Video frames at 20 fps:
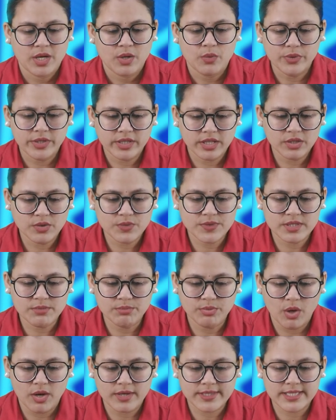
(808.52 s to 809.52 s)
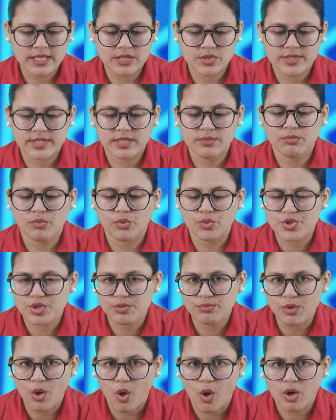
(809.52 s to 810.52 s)
We can use the blocks such as the
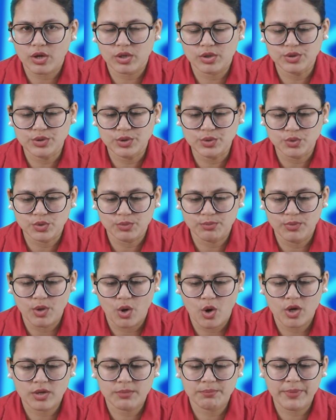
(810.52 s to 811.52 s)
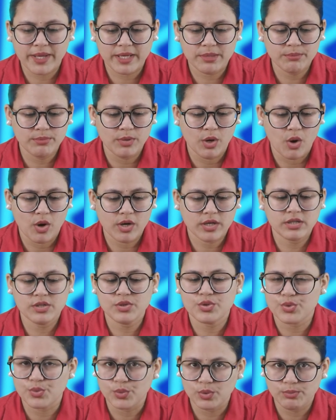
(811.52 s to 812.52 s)
motion block, look block, pen block,
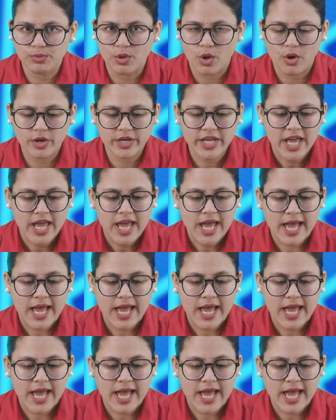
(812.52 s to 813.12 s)
control block,